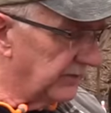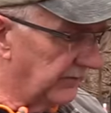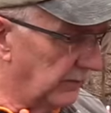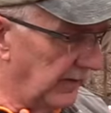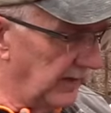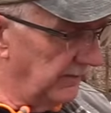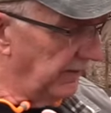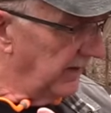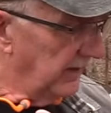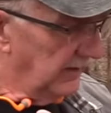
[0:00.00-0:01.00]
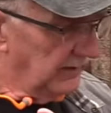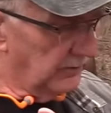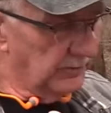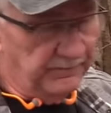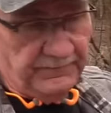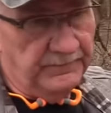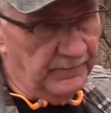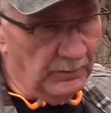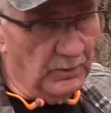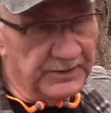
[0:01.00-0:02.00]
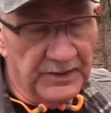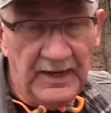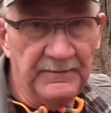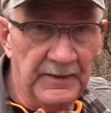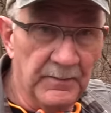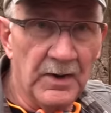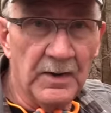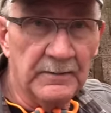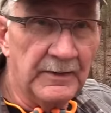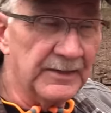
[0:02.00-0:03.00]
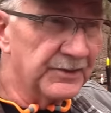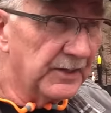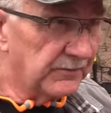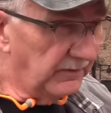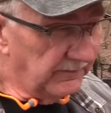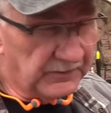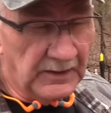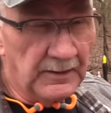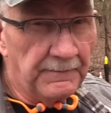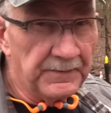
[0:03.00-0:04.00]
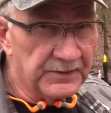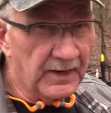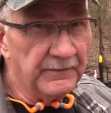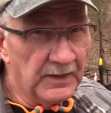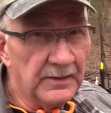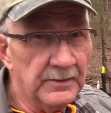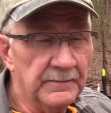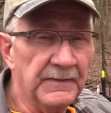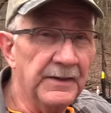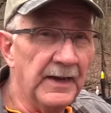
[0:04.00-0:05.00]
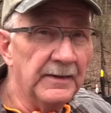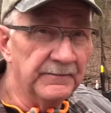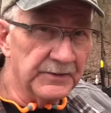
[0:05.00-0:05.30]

for around, or the ones that have been bought, around $650, $700 in that